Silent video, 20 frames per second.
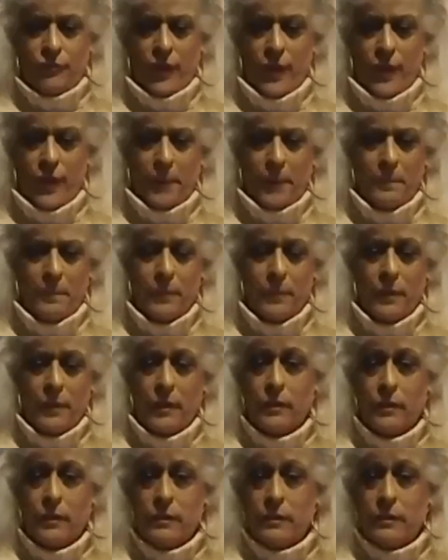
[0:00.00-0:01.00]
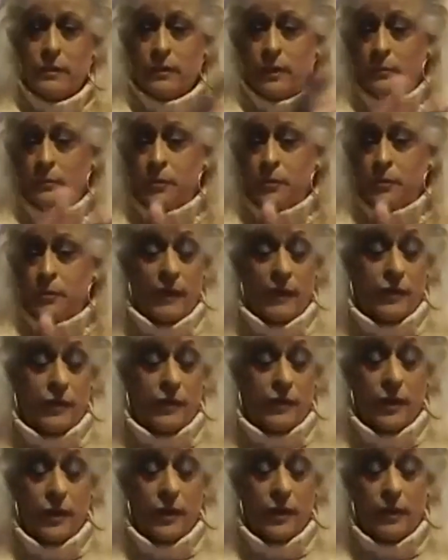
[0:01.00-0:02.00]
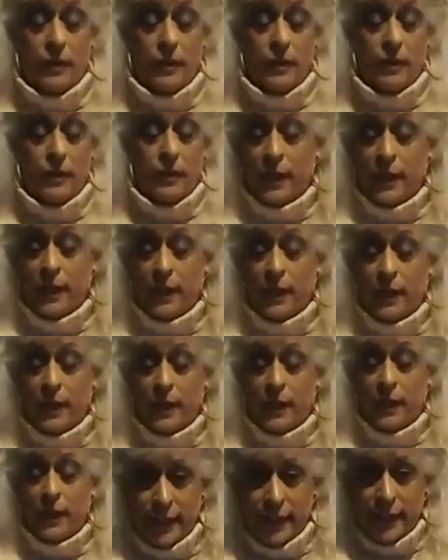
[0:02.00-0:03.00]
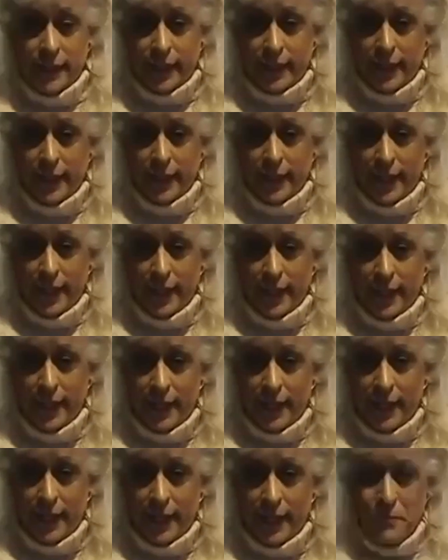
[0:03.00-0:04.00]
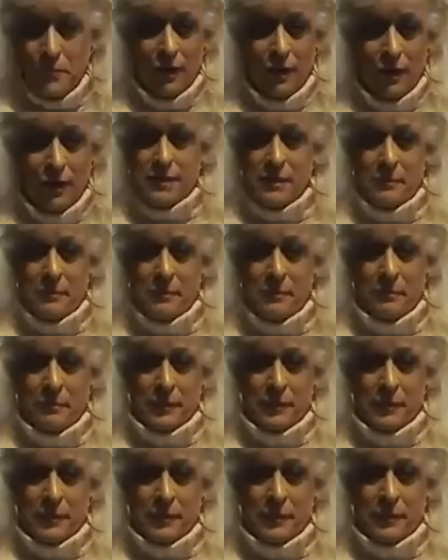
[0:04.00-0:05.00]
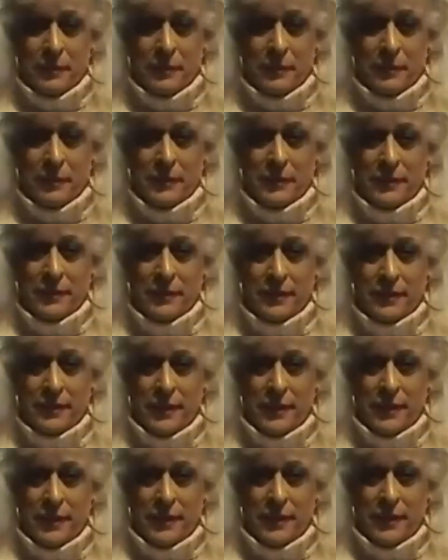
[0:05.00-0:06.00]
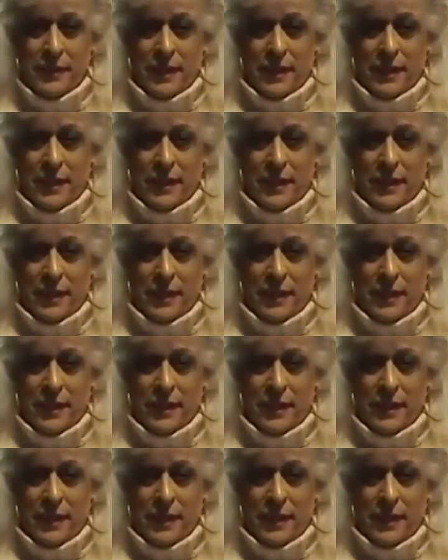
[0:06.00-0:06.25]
I left it with a cliffhanger. Then you're going to have to come next week to see the second half of simple as that.